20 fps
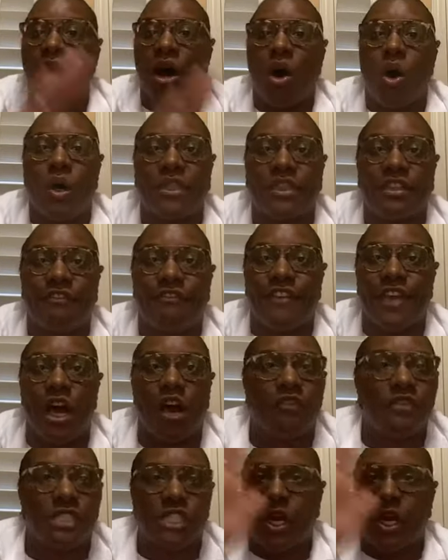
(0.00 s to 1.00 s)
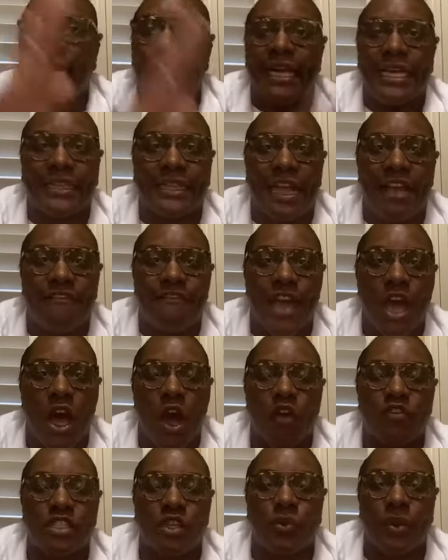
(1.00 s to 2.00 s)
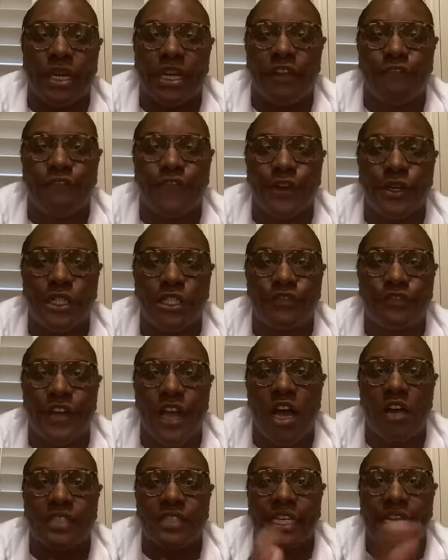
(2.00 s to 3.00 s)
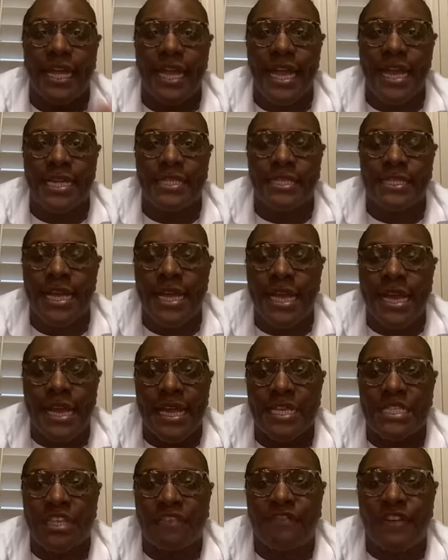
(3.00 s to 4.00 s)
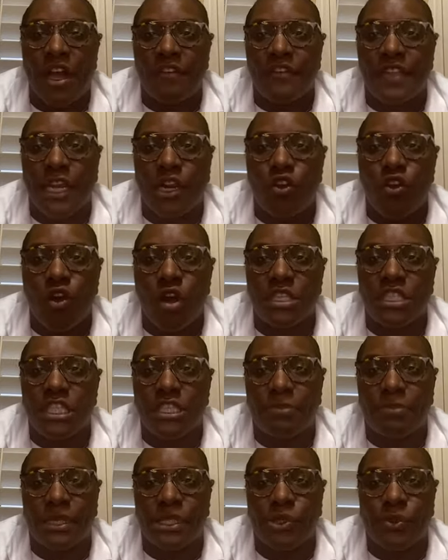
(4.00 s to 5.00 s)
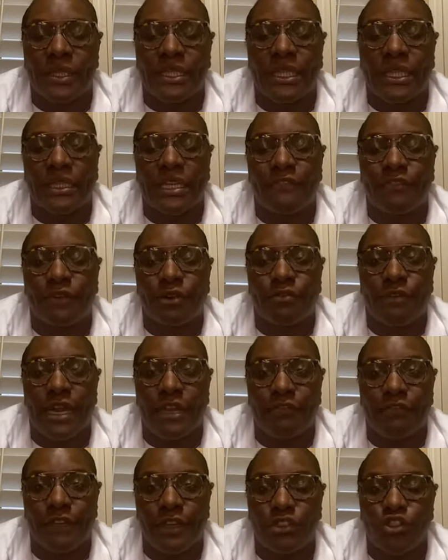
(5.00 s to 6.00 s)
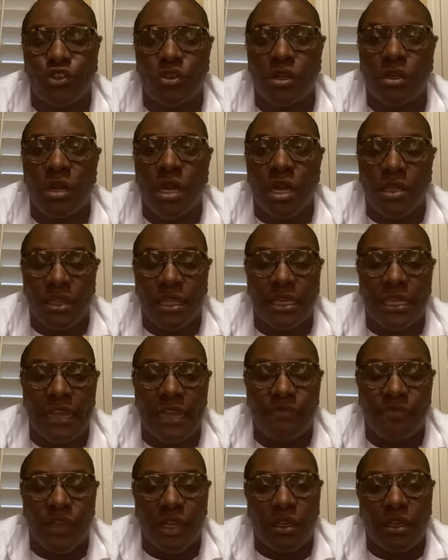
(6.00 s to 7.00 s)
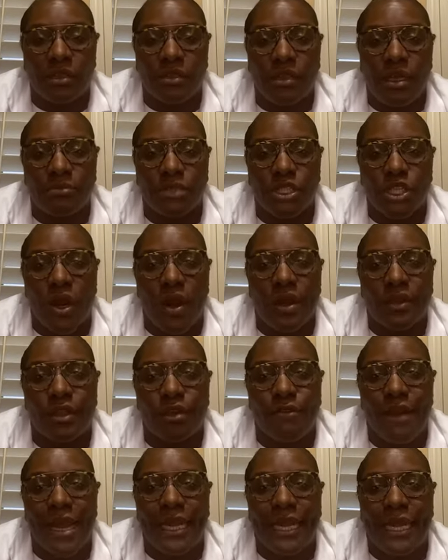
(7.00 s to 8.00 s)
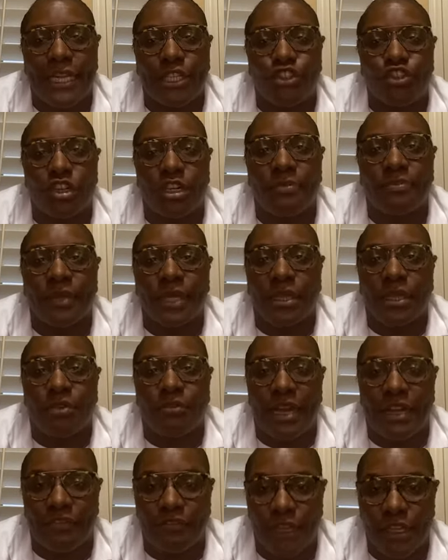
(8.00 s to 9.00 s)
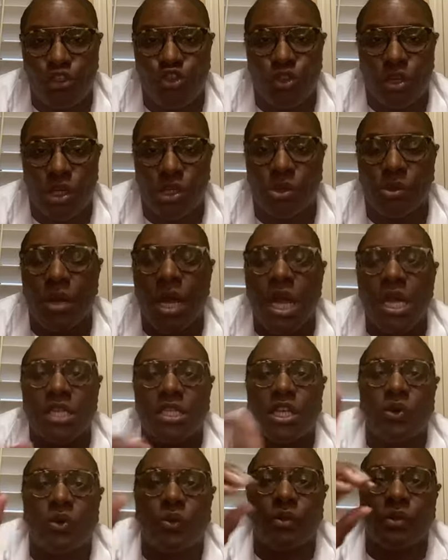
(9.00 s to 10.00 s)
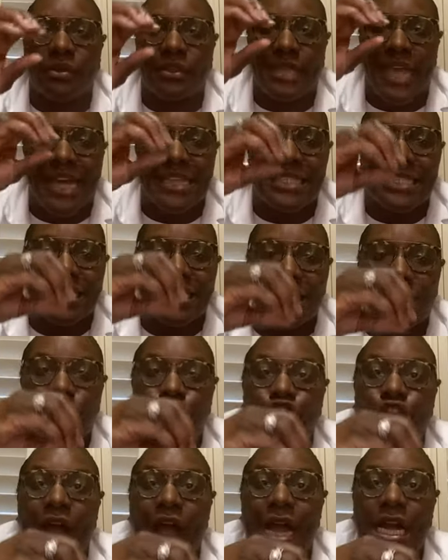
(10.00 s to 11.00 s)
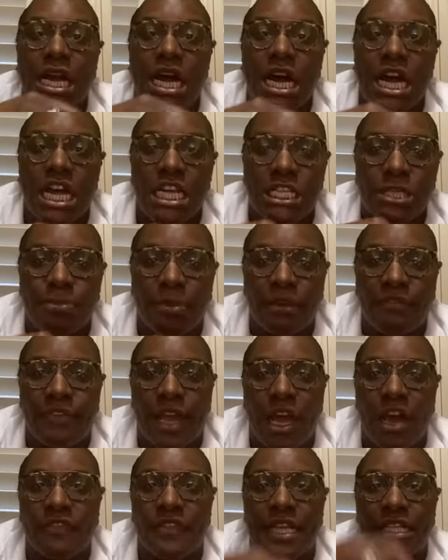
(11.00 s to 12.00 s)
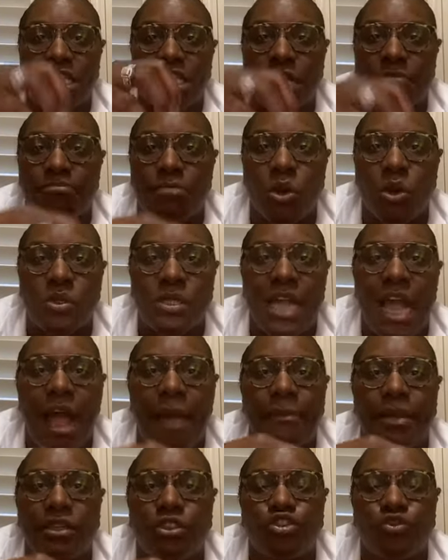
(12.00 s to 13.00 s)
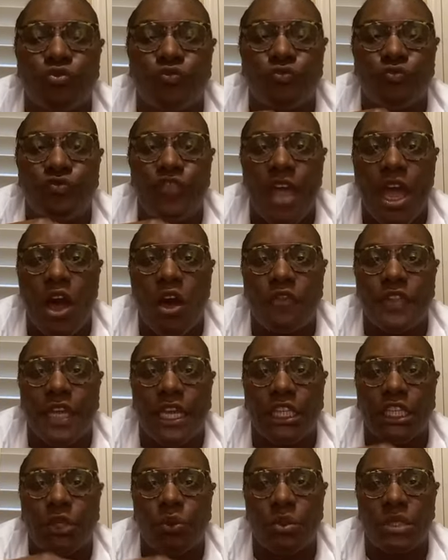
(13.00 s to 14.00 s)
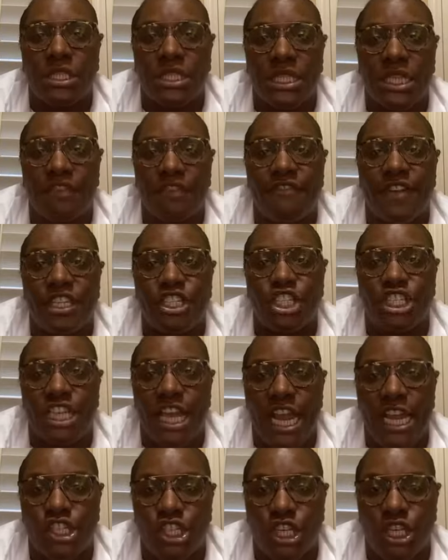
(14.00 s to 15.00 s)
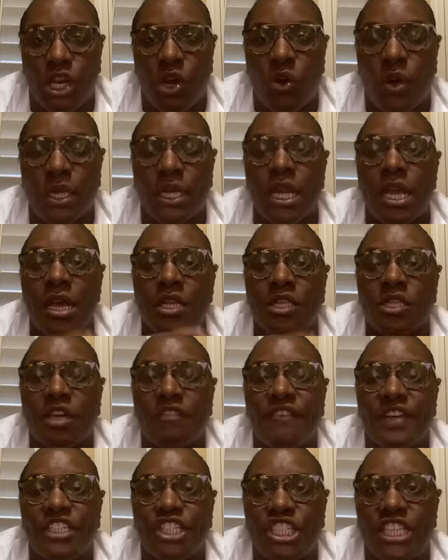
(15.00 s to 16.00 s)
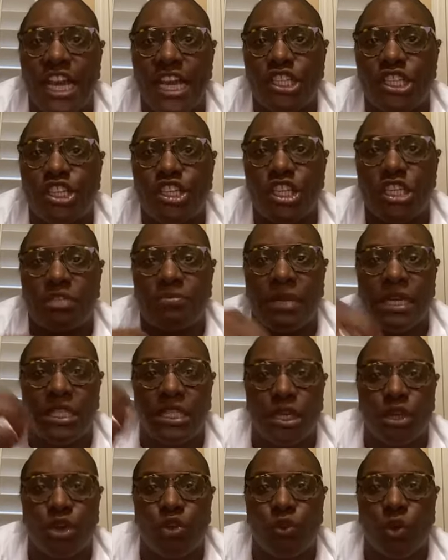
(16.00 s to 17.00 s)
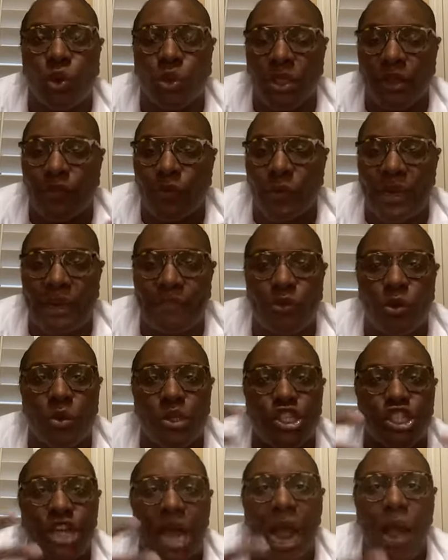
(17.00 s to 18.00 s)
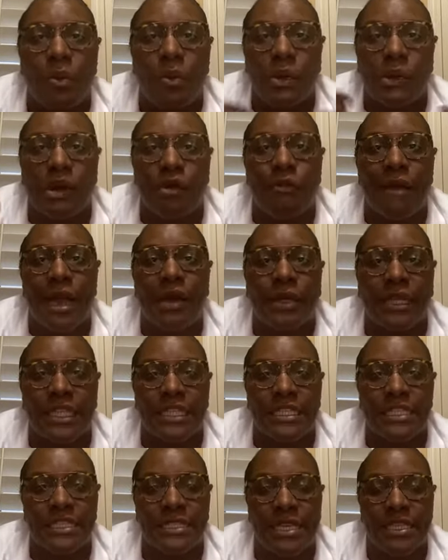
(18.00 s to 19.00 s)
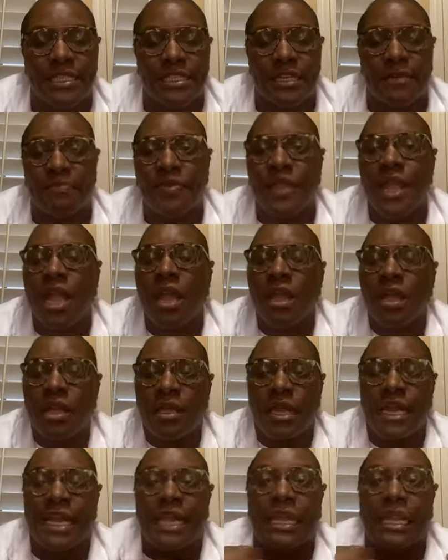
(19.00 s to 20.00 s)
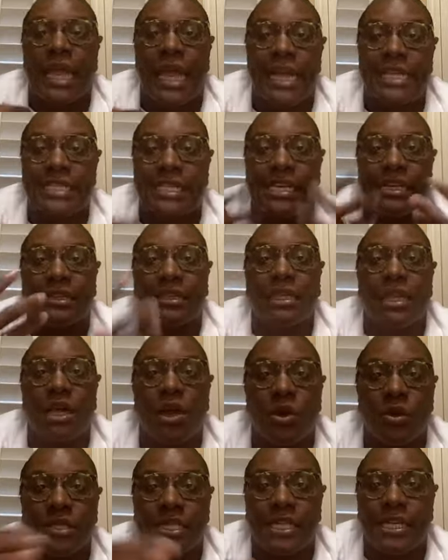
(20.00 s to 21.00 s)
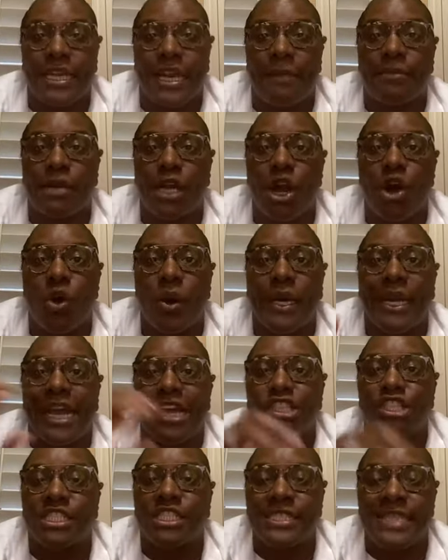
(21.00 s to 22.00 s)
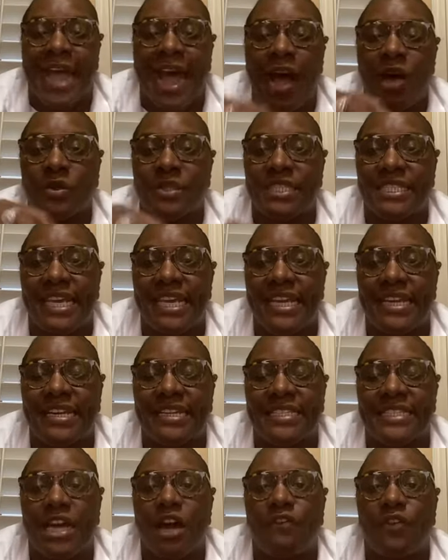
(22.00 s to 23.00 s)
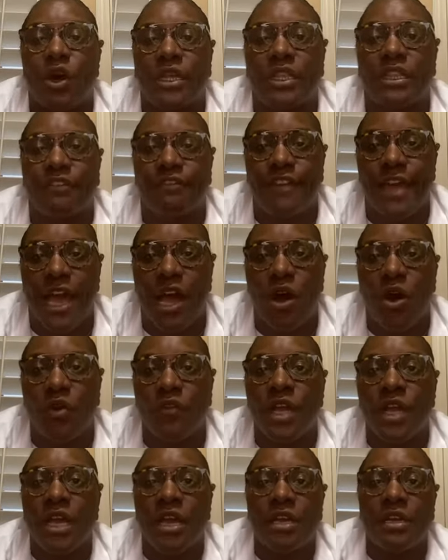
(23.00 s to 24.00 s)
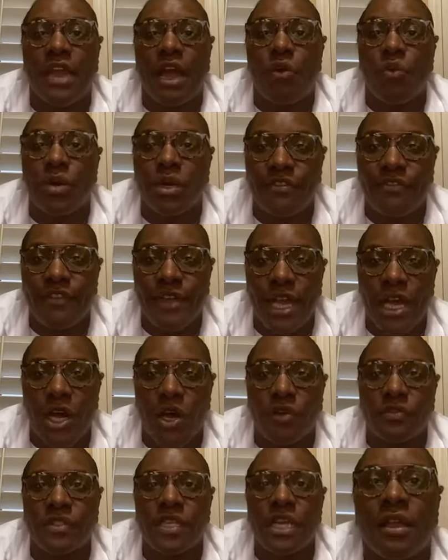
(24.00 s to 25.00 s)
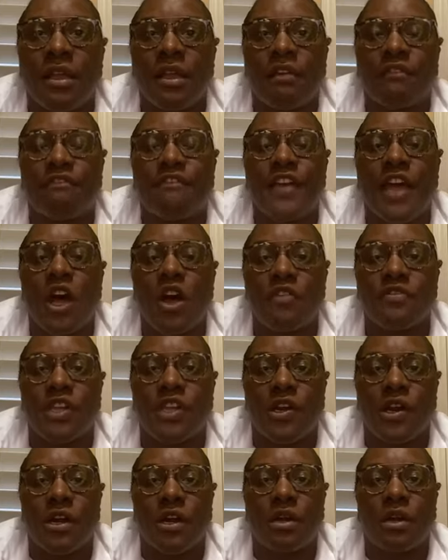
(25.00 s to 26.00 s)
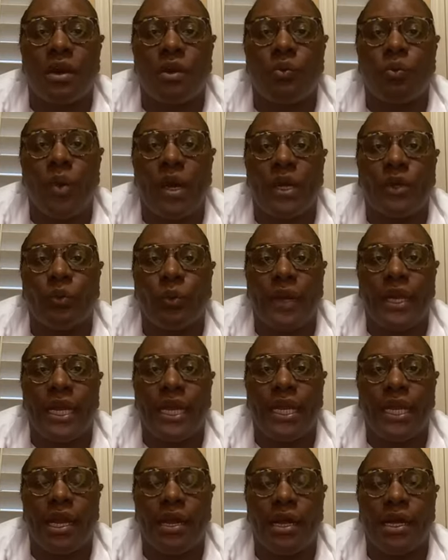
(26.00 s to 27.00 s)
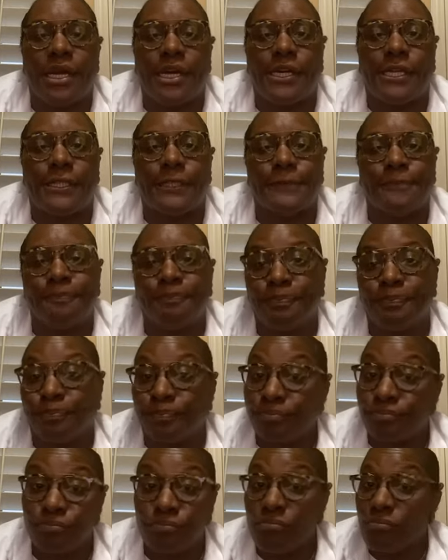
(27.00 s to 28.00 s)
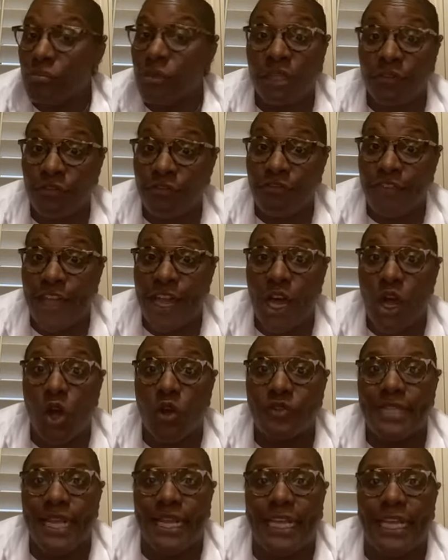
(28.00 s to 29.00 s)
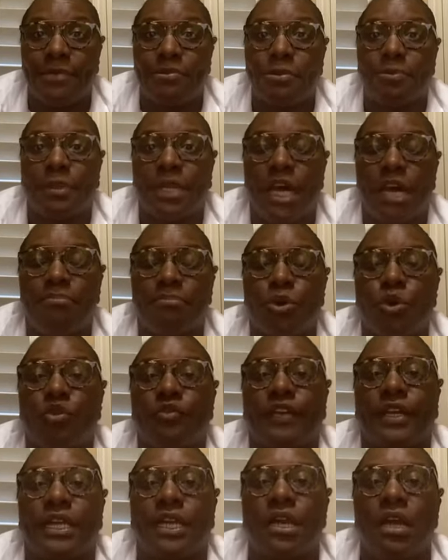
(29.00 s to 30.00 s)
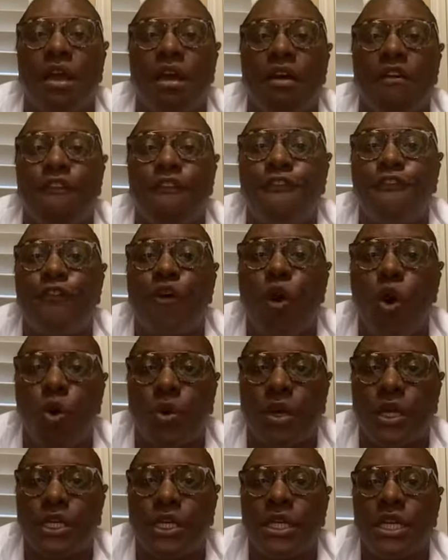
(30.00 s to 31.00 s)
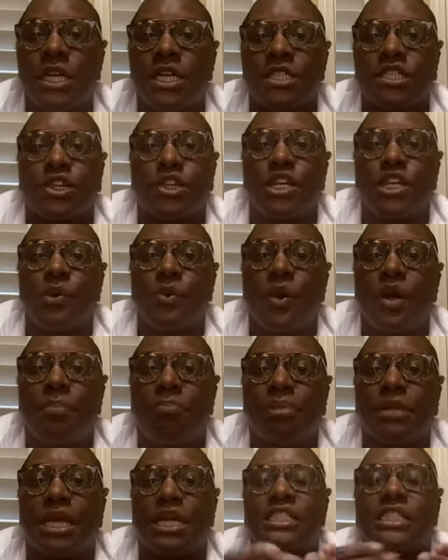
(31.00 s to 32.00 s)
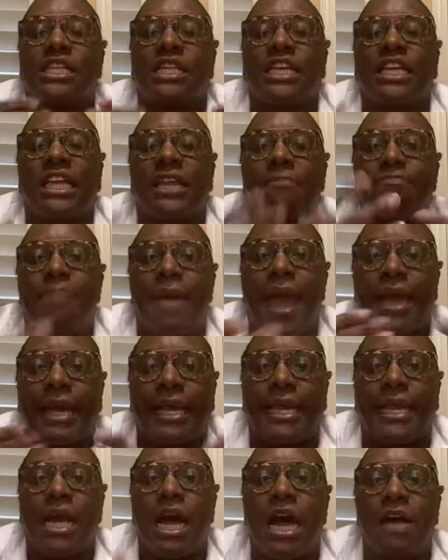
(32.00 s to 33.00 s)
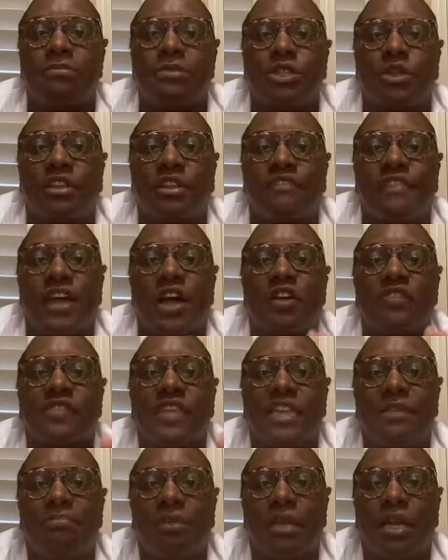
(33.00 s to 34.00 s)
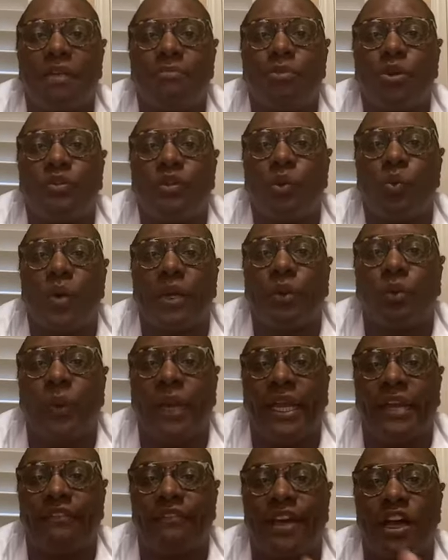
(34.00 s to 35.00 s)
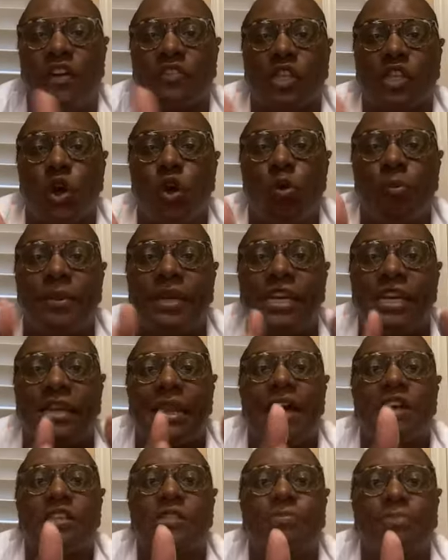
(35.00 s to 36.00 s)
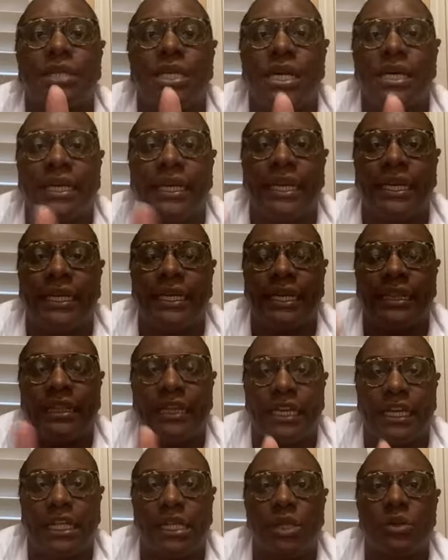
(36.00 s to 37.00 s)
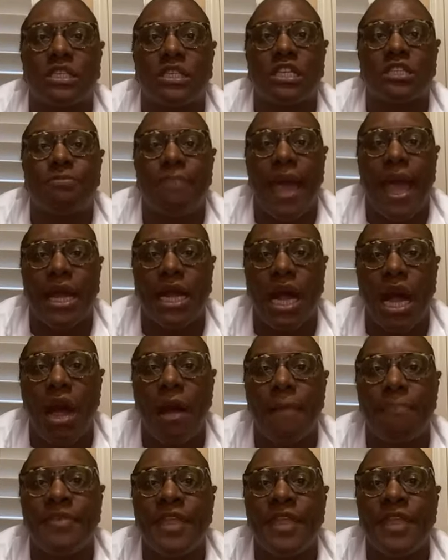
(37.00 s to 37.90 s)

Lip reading: On the valve, it's going to hit that valve. So one of the first valves it hits is the valve that crosses between the left and right ventricle, the right atrium and the right ventricle. So that's the tricuspid valve. That's the most common valve that you will see a vegetation on. So vegetation just means the growth of whatever was showering around in the system and landed in the lungs and kept going has now seated itself on the valve. Now, what are valves? Valves are a one-way valves that keeps blood moving forward. So you don't want blood to keep backing up. So the valves keep blood moving one way. Valves open, it allows blood in, and then it closes back up.